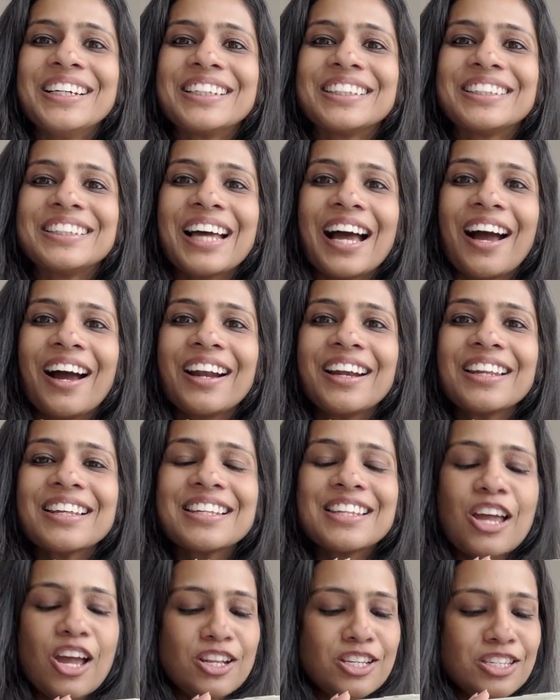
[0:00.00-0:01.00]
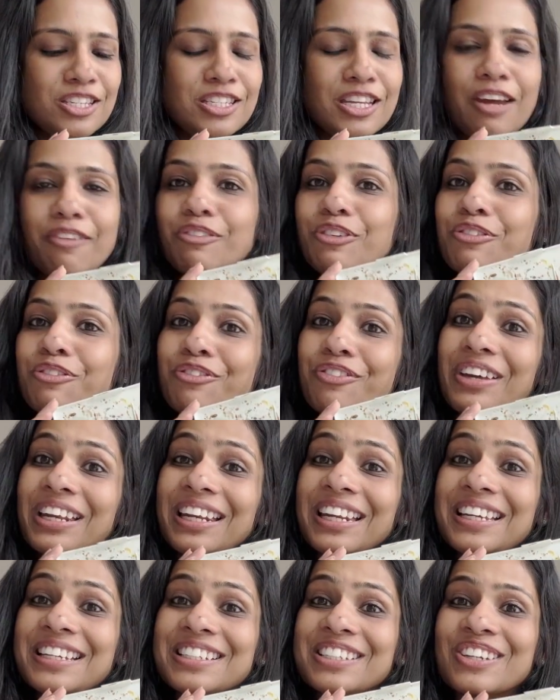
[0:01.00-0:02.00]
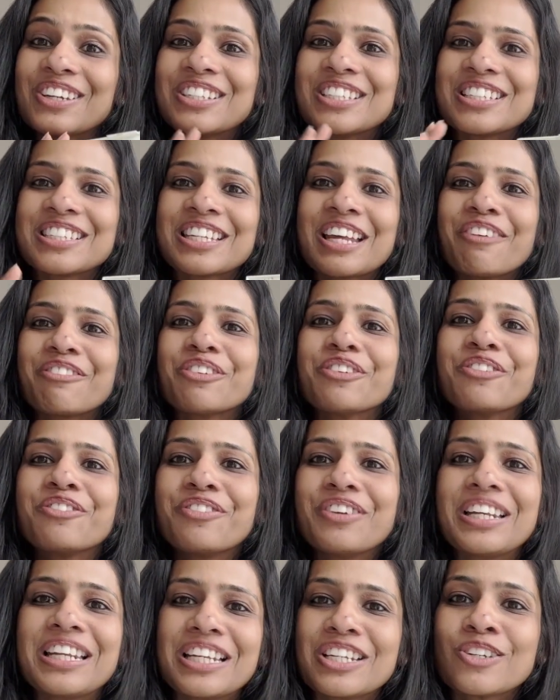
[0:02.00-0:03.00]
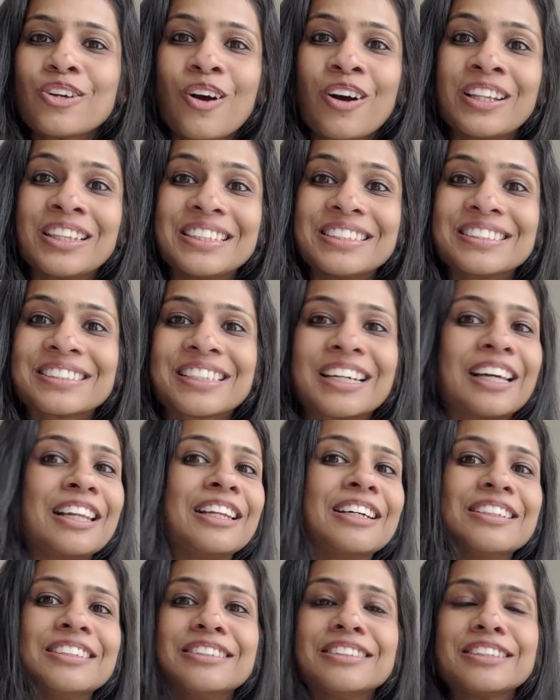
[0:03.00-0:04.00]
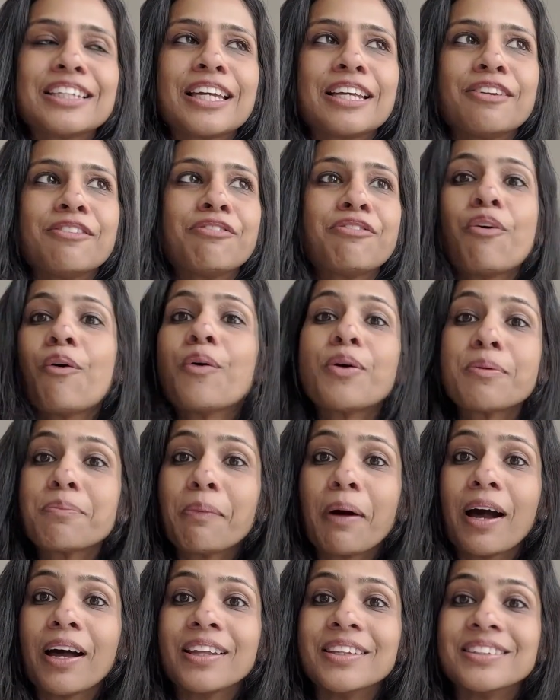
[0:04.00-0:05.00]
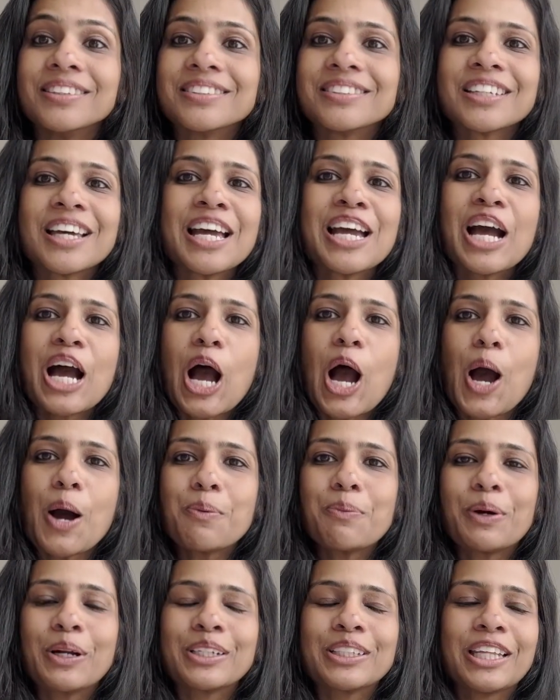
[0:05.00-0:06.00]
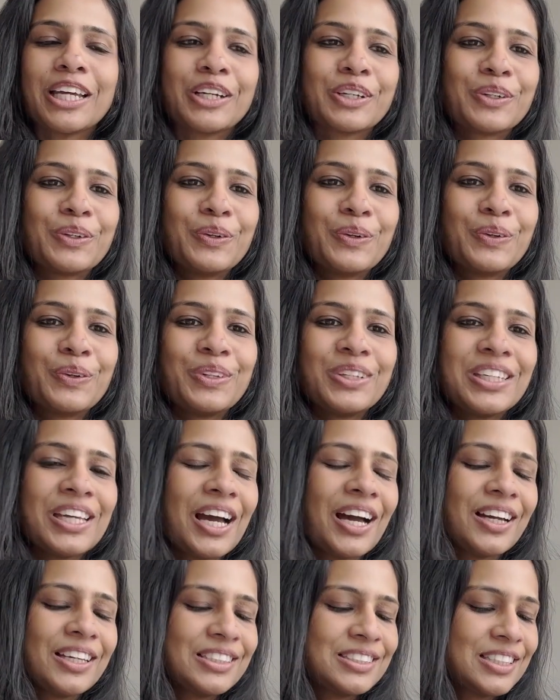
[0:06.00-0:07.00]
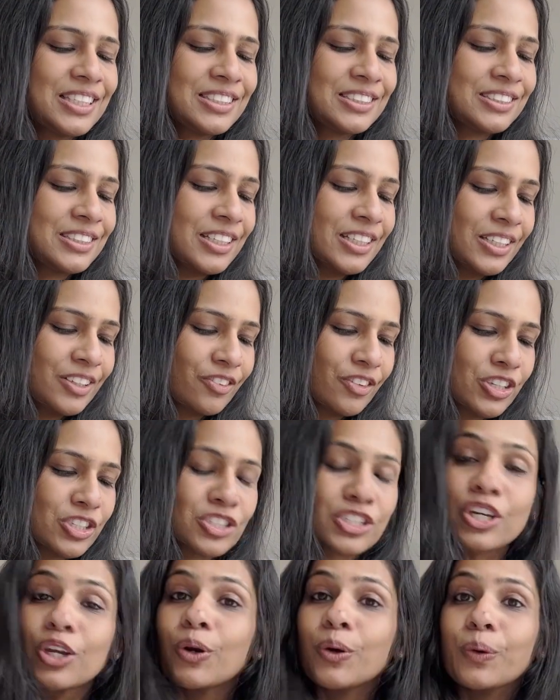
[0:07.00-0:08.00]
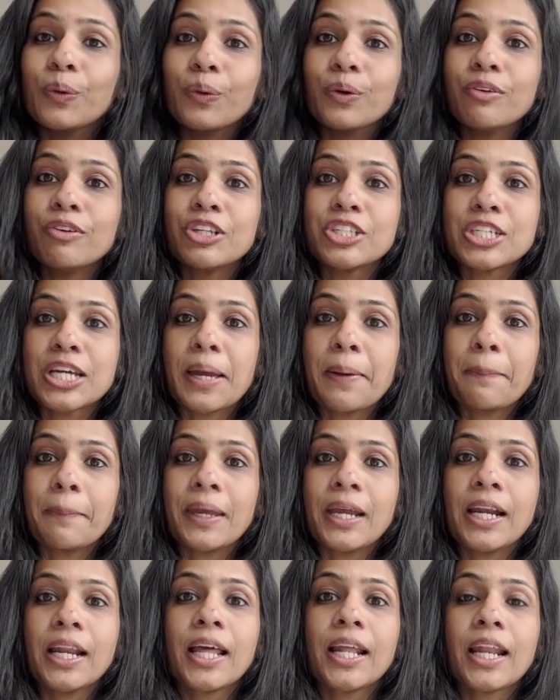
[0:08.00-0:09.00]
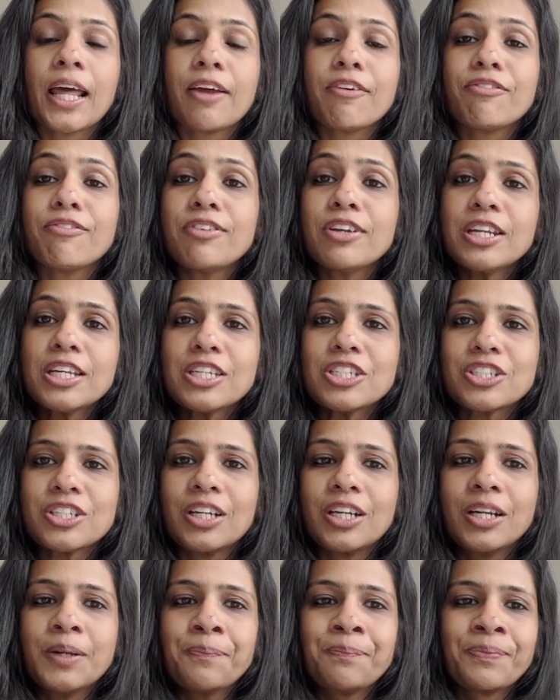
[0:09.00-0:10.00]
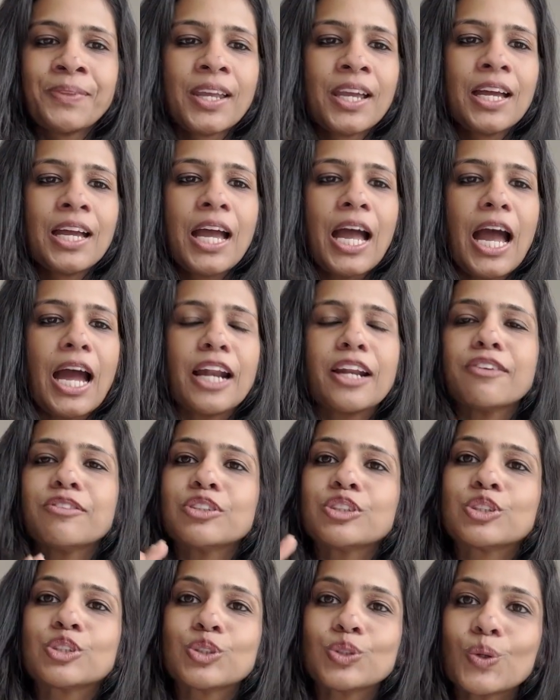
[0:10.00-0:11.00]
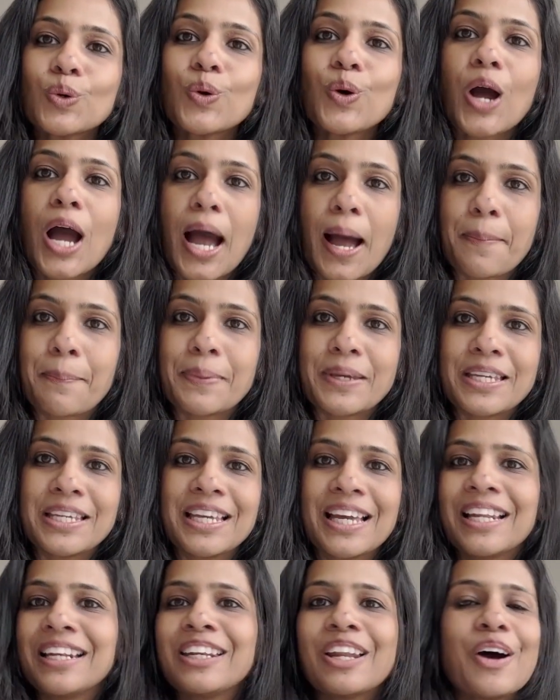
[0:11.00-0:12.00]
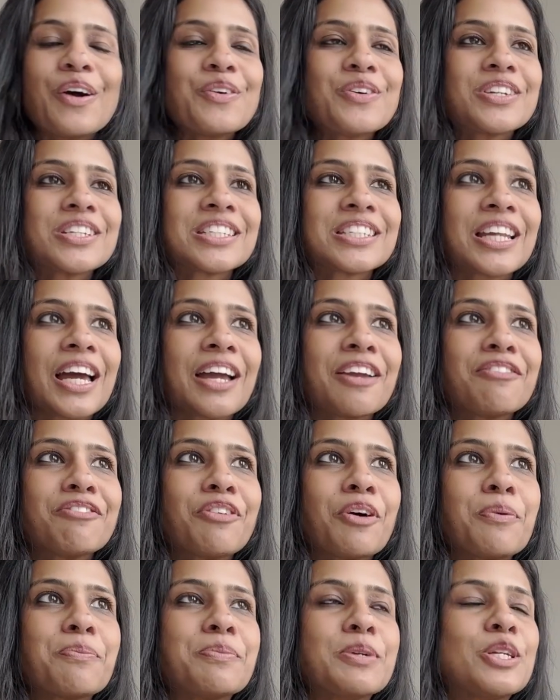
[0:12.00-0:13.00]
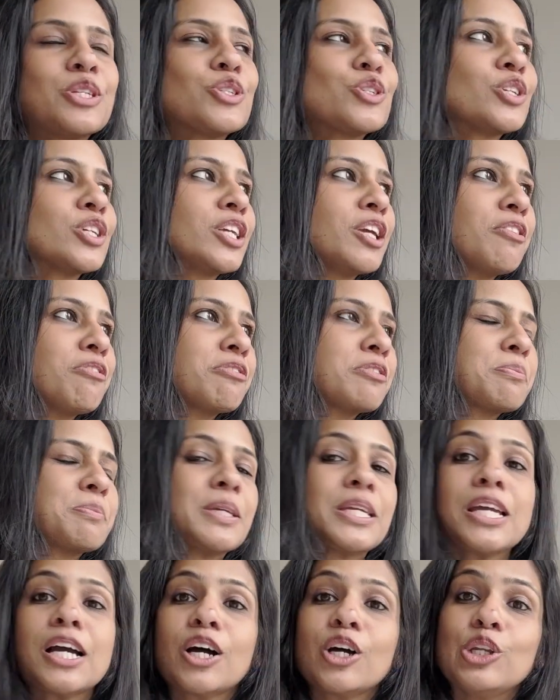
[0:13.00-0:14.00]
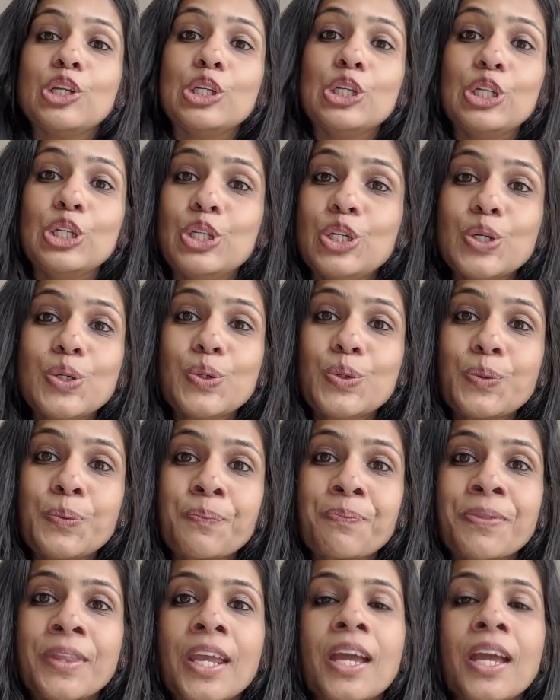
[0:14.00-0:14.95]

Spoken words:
that you just have to finish? You just have to finish all these colors in 4 months. How about that goal? Yeah, it's an interesting goal which I made, and I finished it, and I was so happy. And now it's time for me to gift me a new